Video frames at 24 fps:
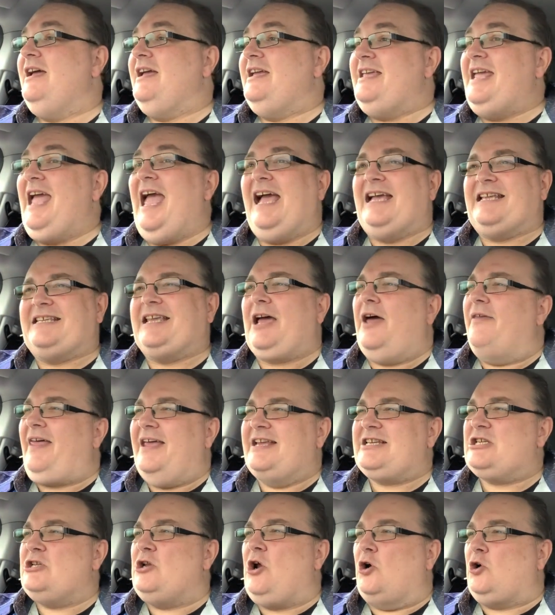Yeah, so
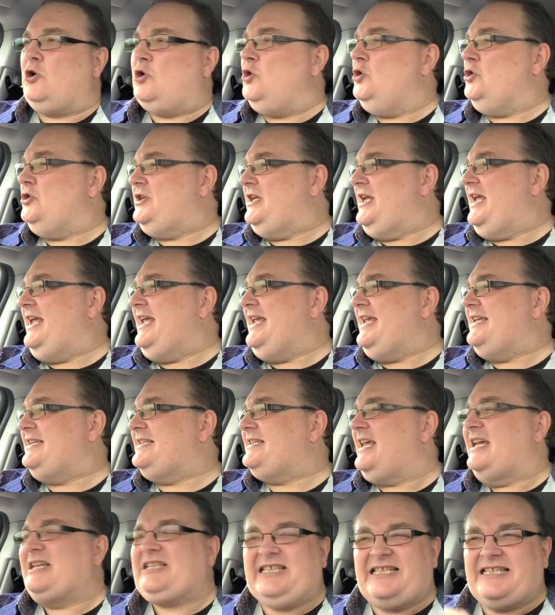that's not good.
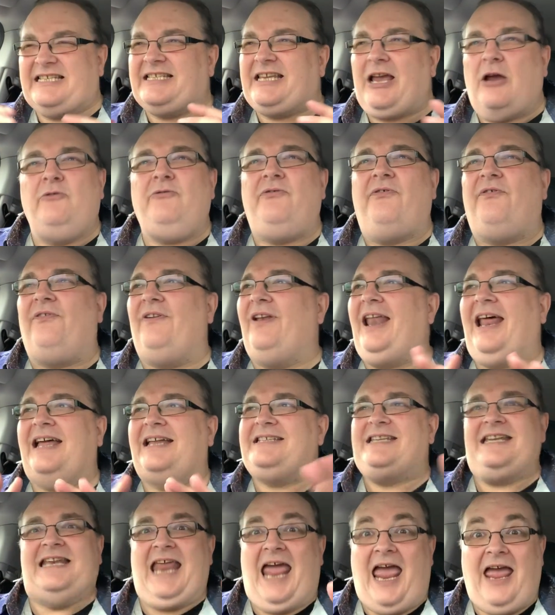It's so
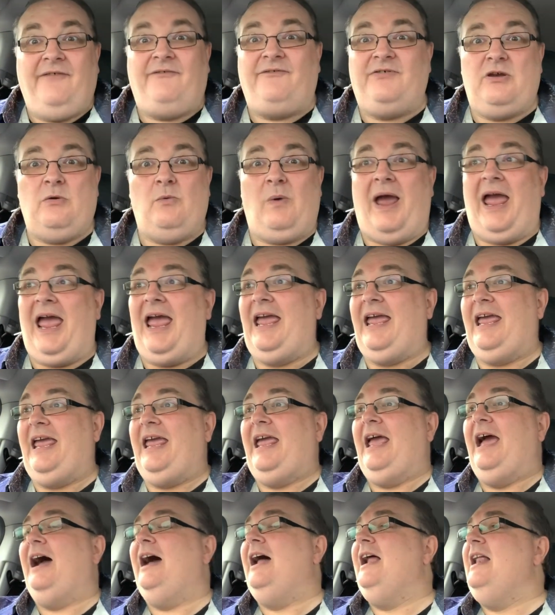flooding everywhere
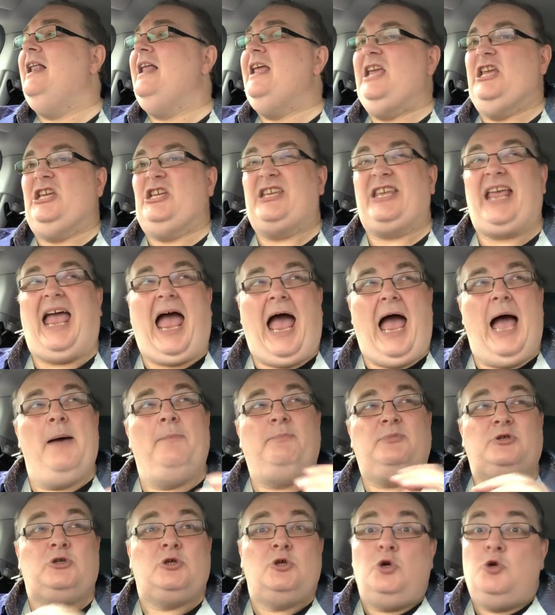here. It's
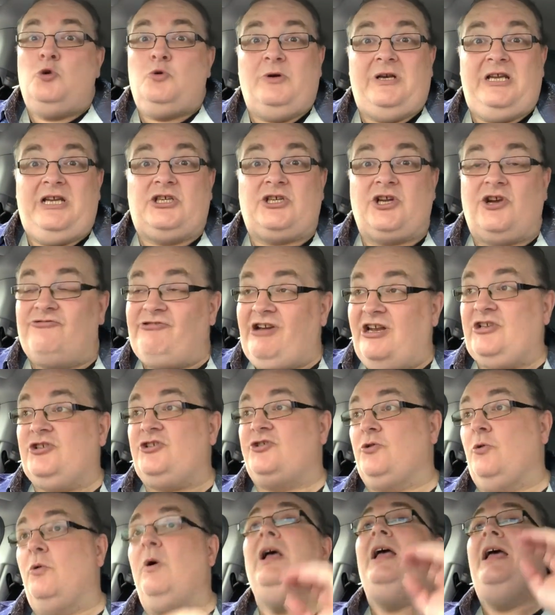absolutely
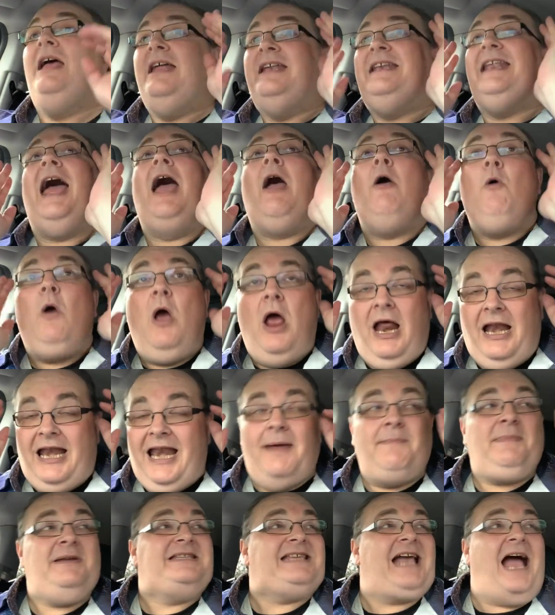torrential. Now,
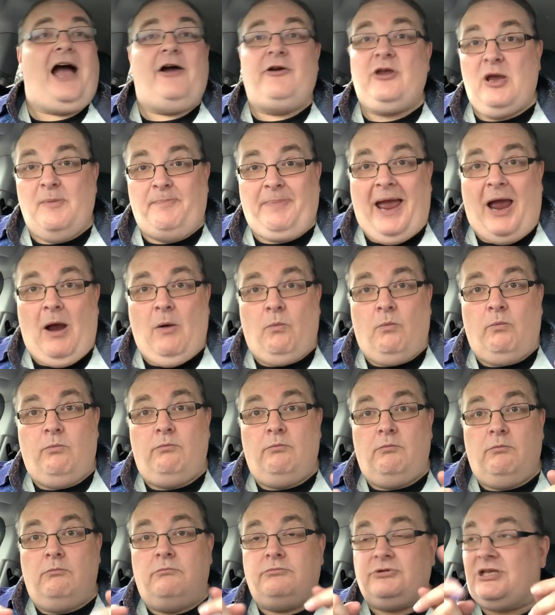let me tell you about
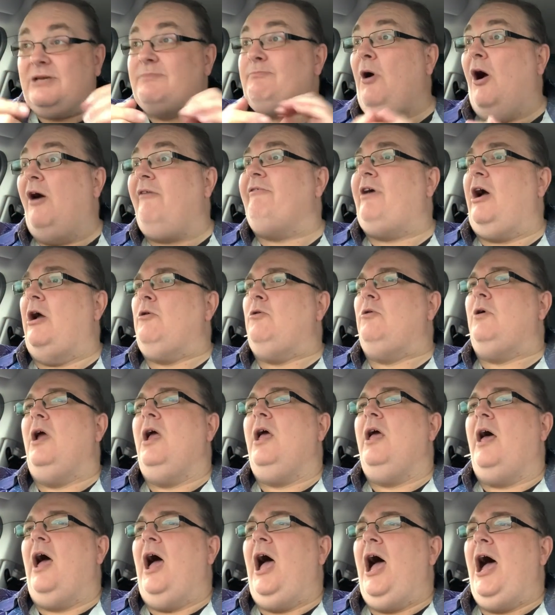tomorrow.
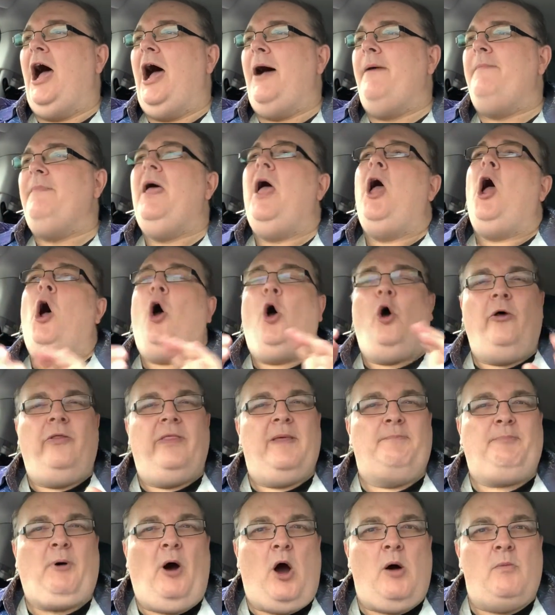At
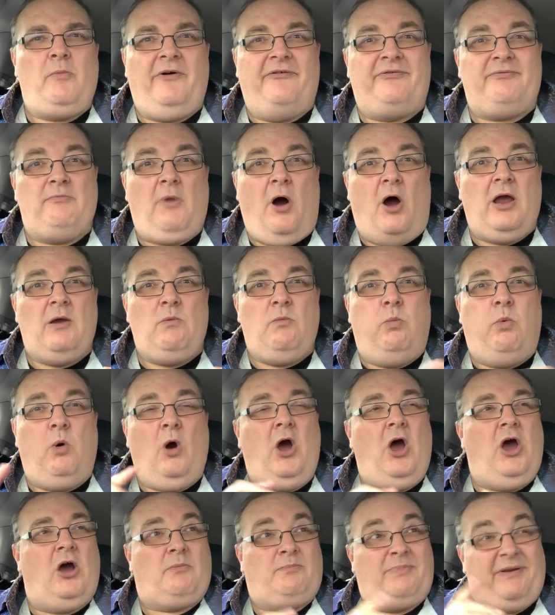the bottom of my
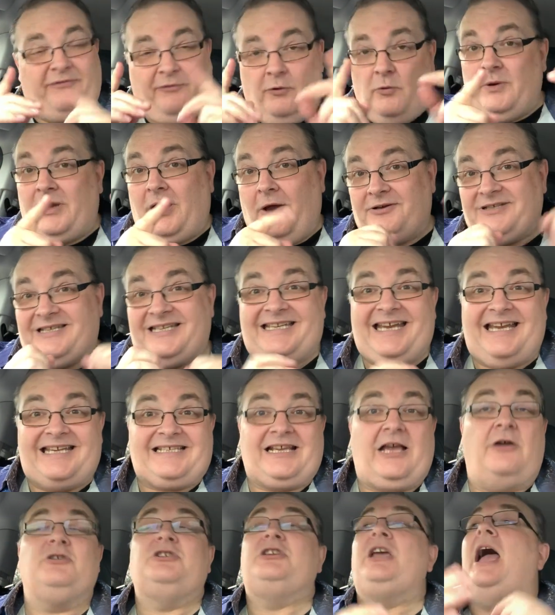work, before we go into
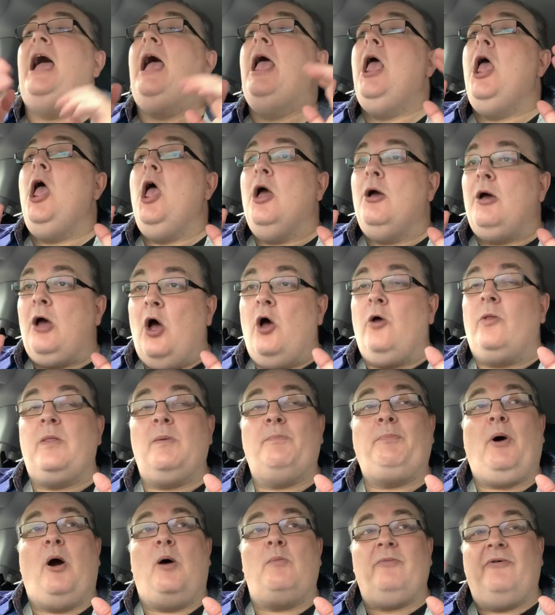Tesco's, yeah, at the
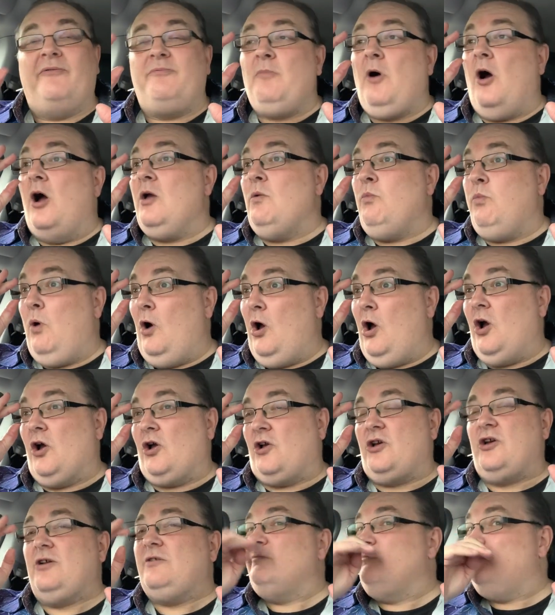bottom of my
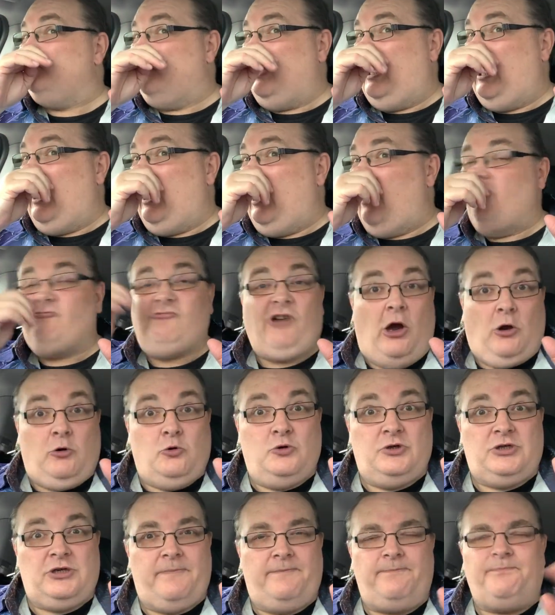work
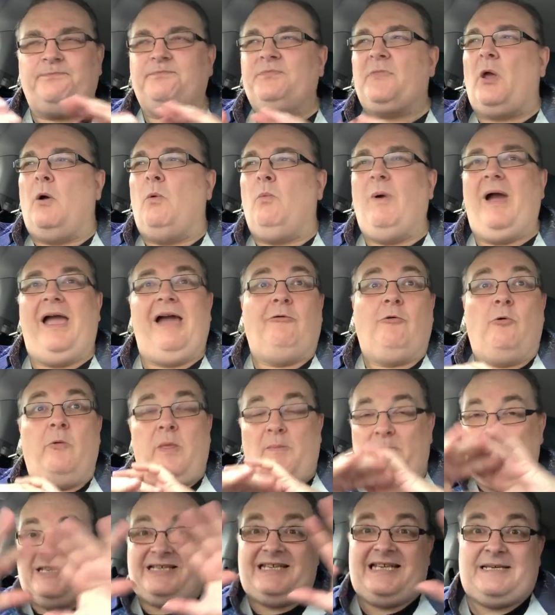road, where all the
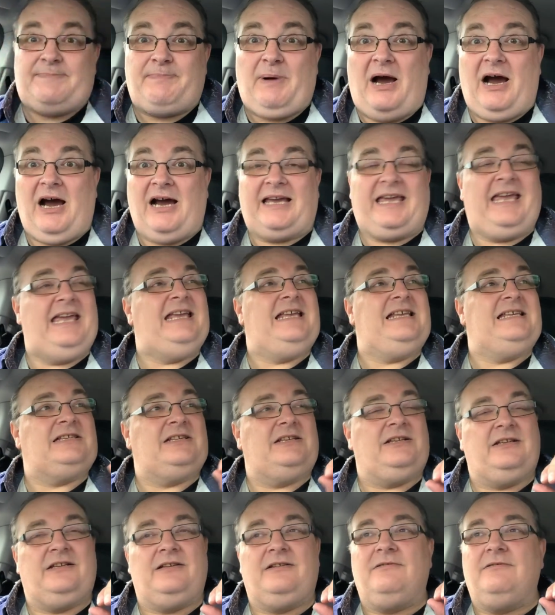business park is
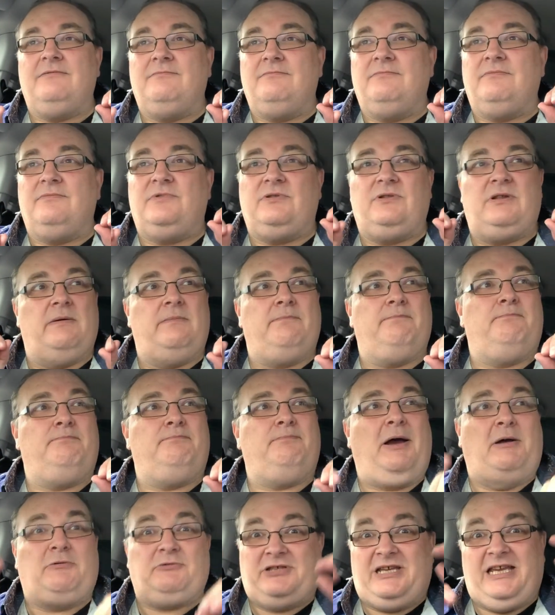and the
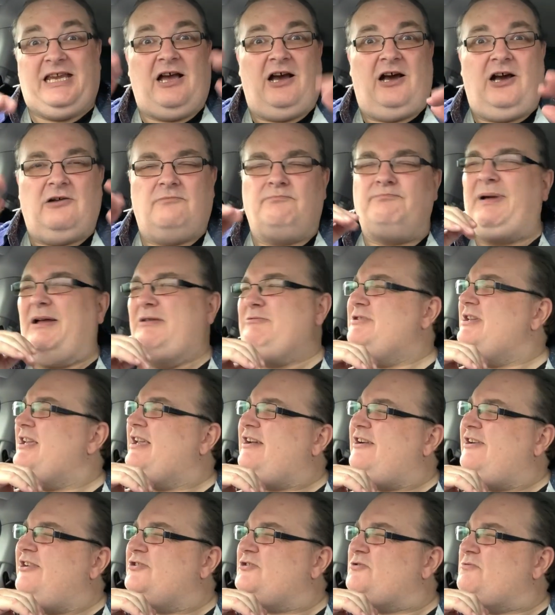bouncy
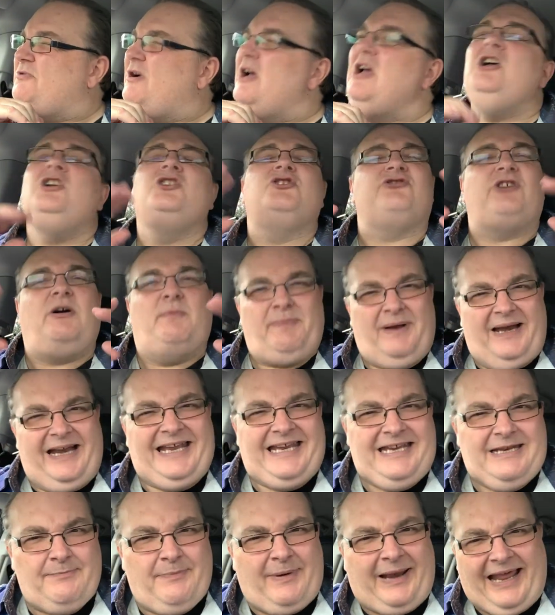castle,
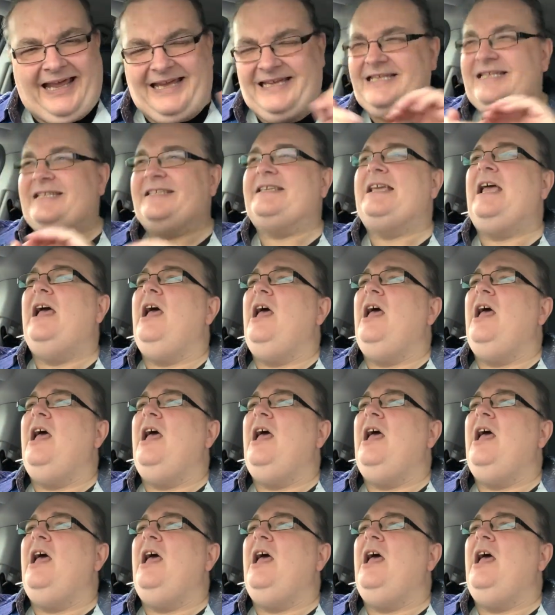trampoline place,